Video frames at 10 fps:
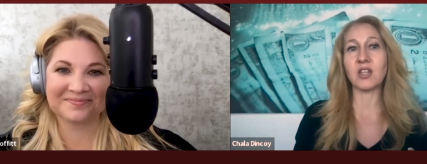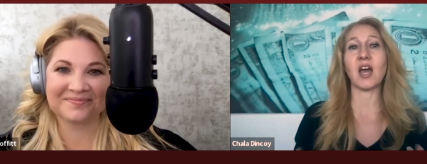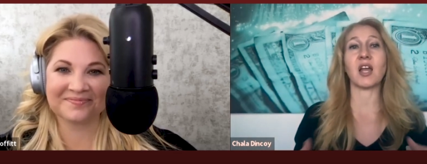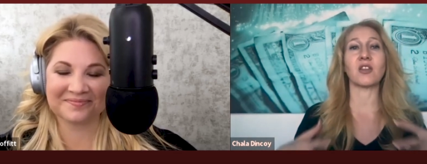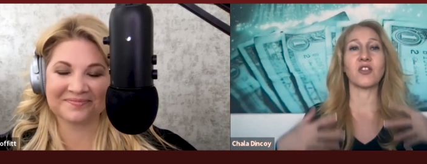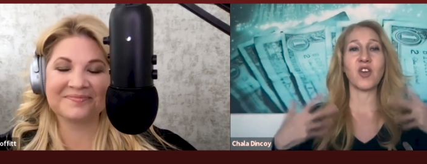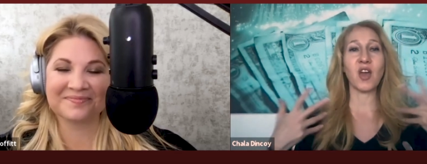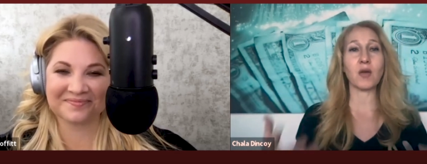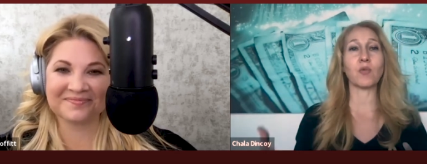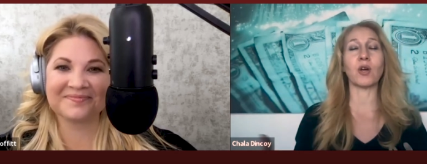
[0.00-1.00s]
Speaker 1: then
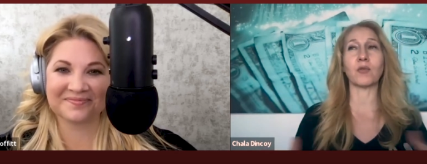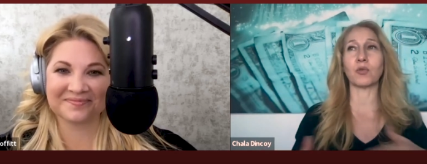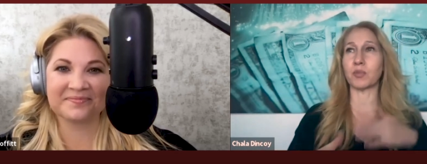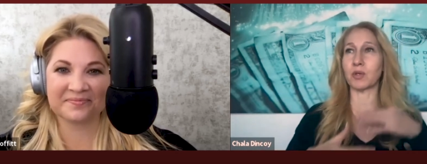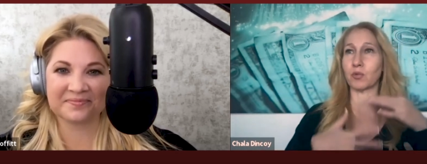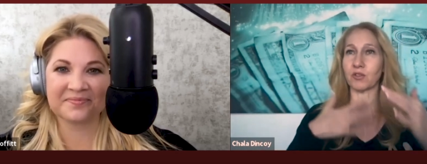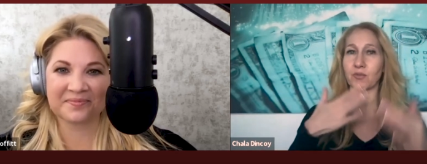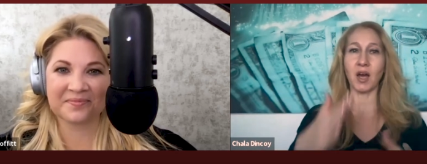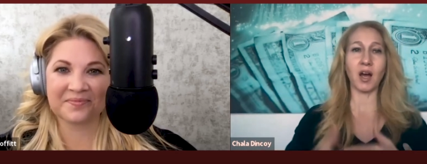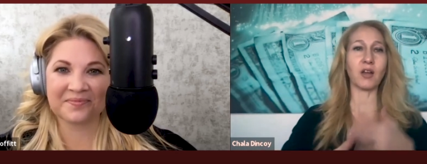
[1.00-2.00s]
they, w- it would be word of
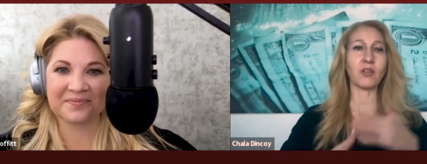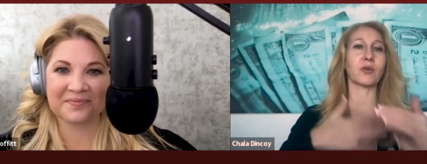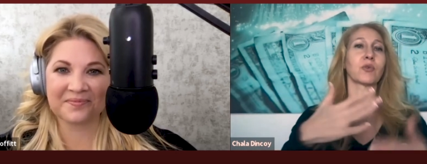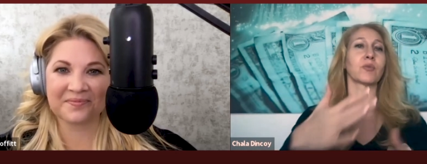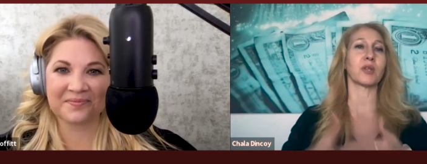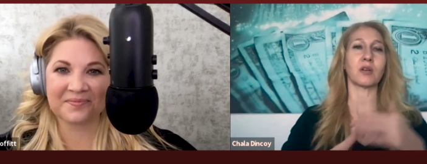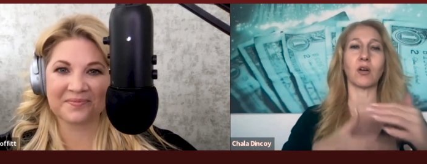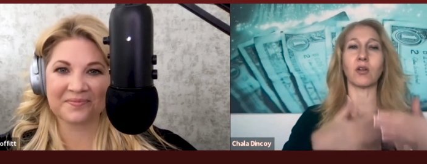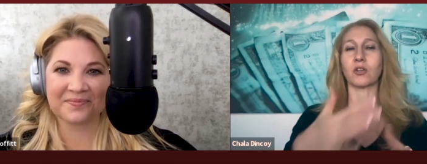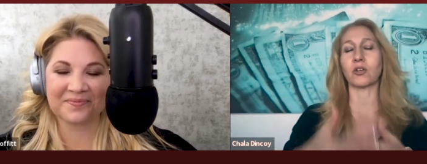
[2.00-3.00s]
mouth. It would be
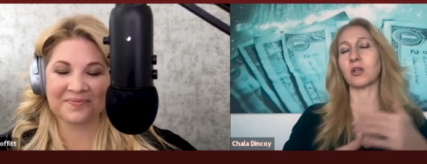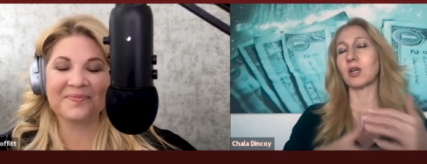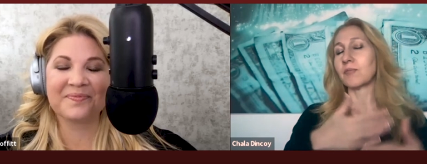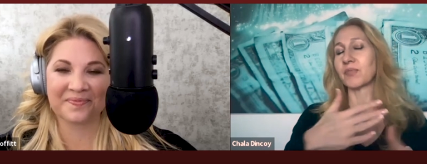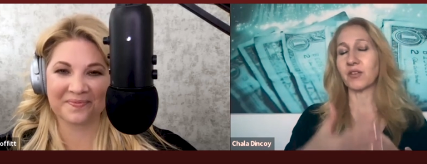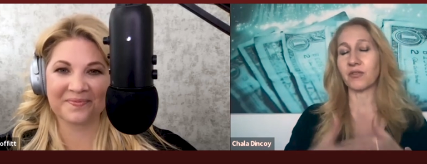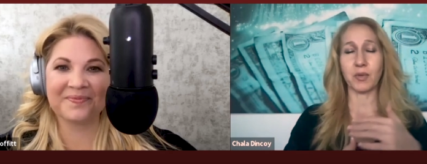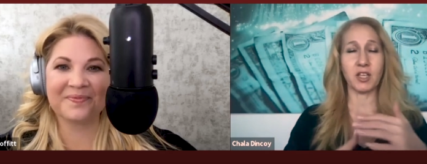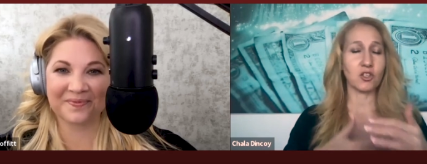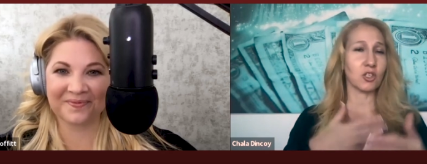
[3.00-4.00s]
all your
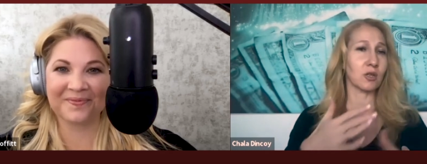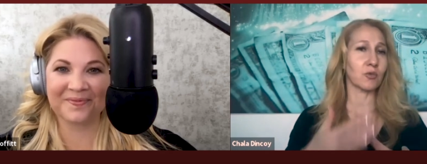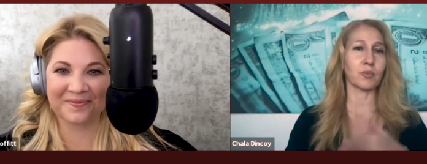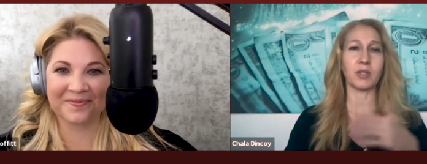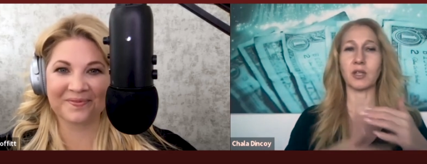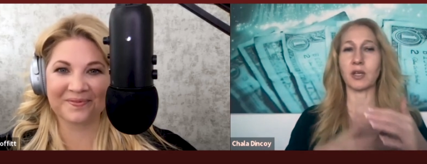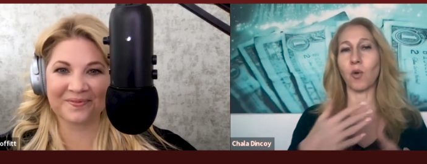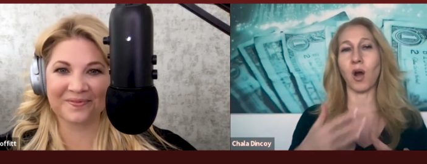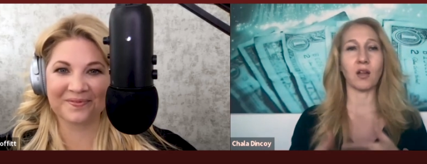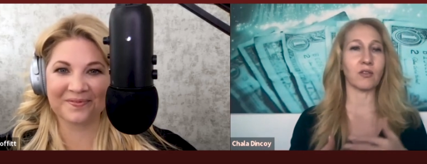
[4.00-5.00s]
information would be like
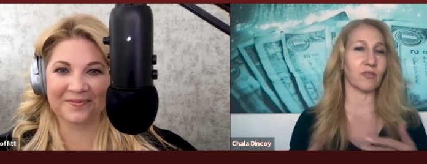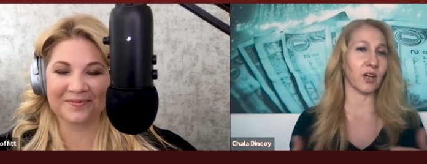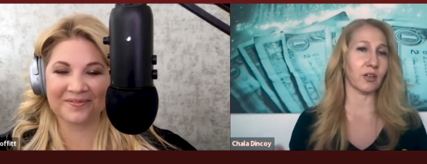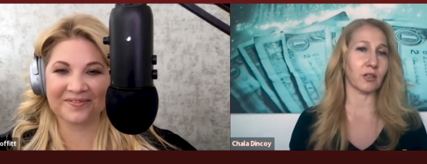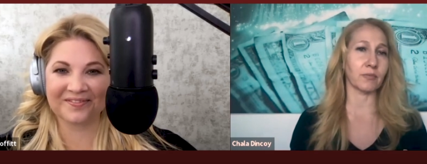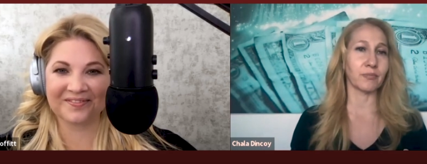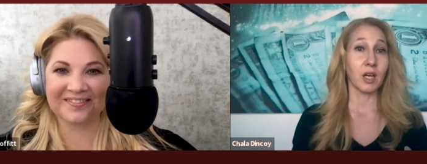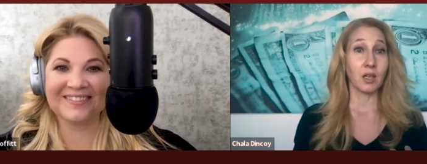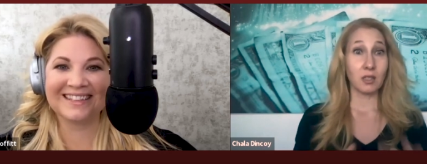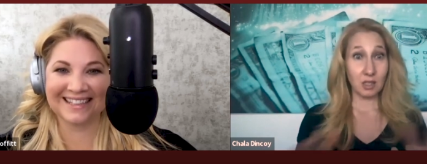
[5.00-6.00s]
wildfire.
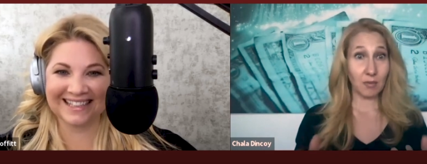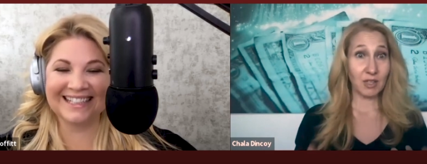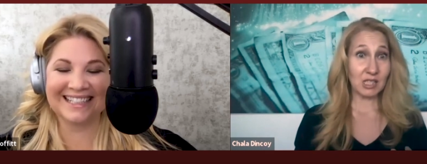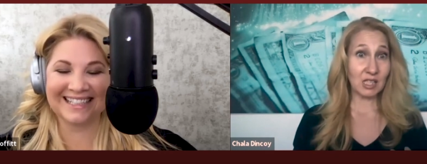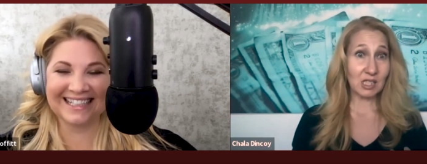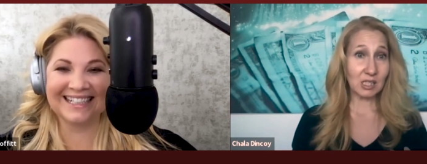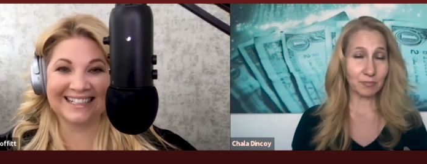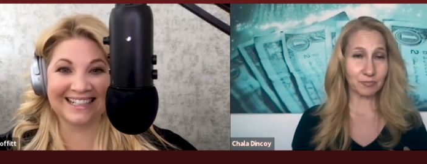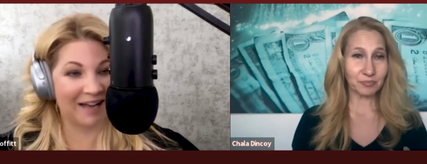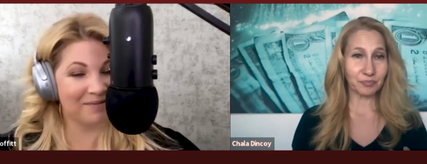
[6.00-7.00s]
Speaker 2: Does that make sense?
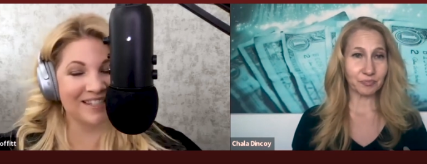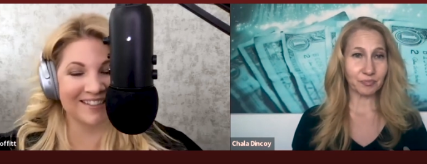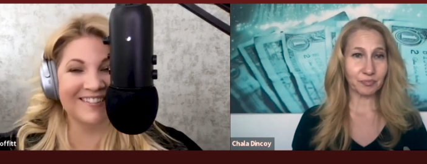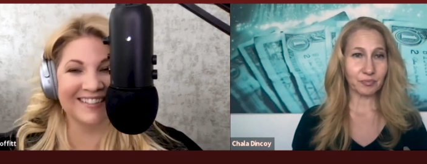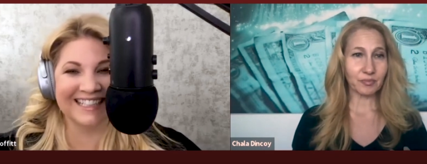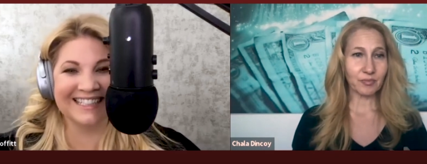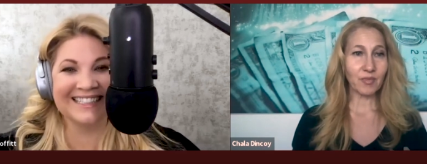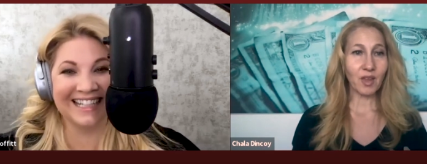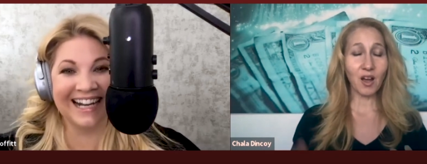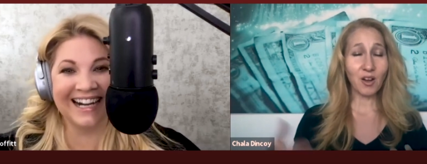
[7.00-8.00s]
Absolutely.
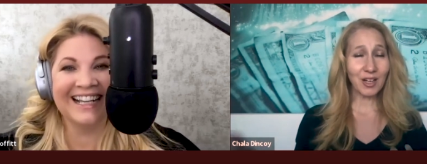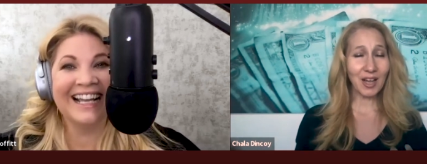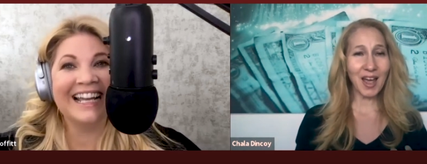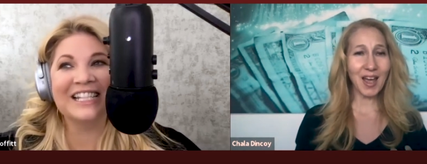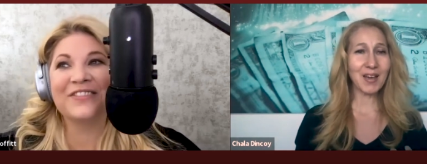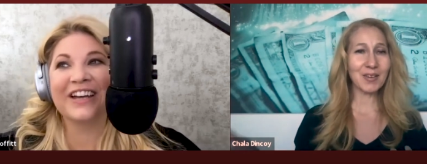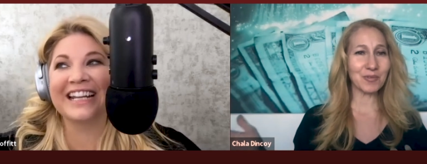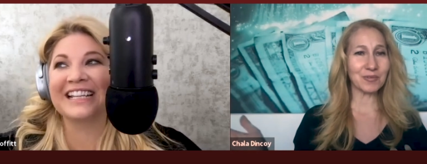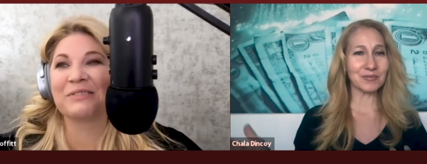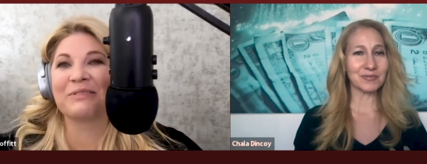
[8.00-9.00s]
Yeah. Okay. It's funny
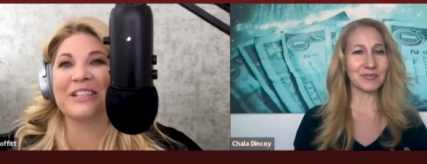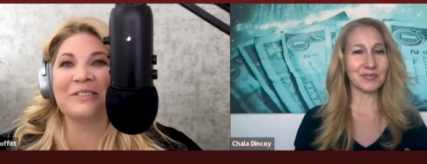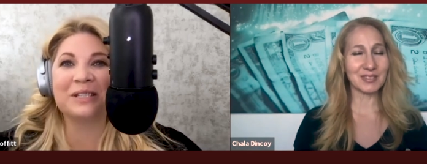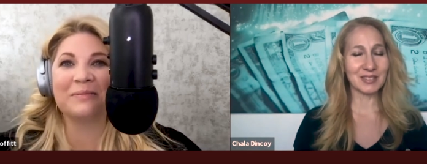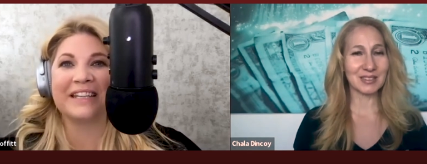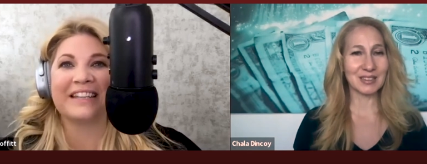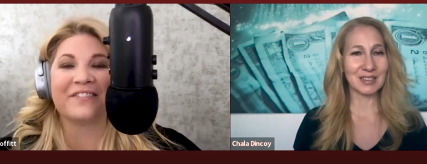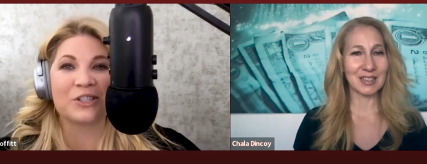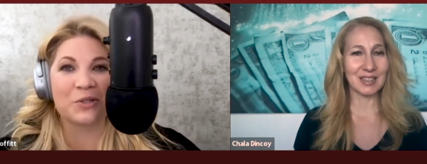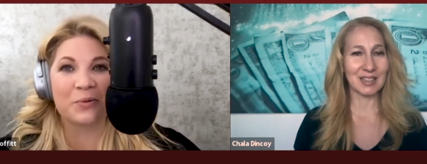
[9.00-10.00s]
because we used to be
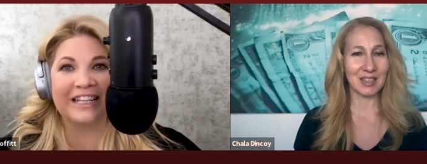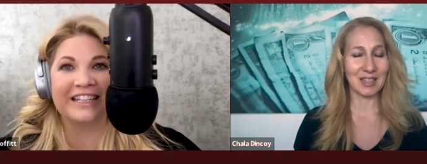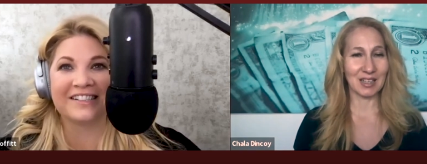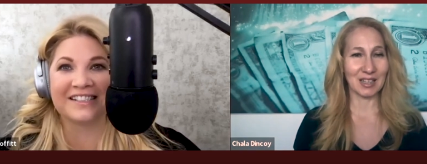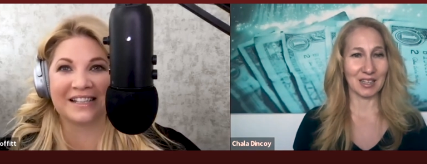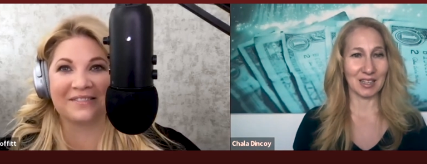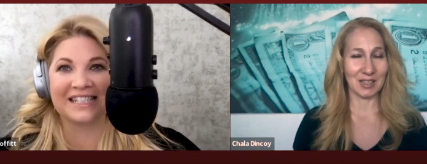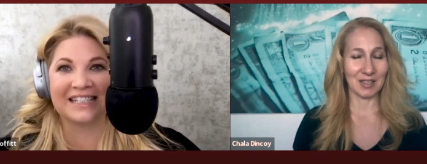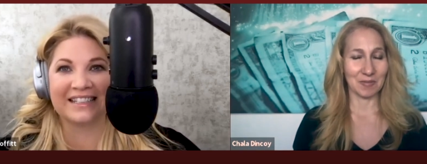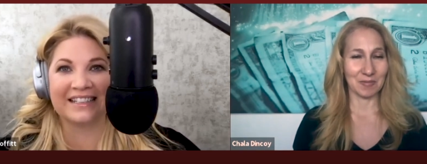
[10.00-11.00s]
for 20 years, I was
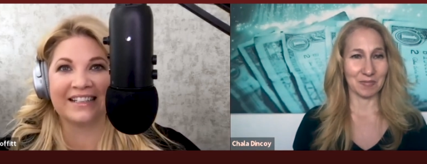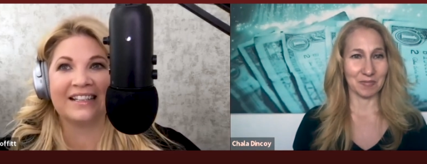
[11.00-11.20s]
in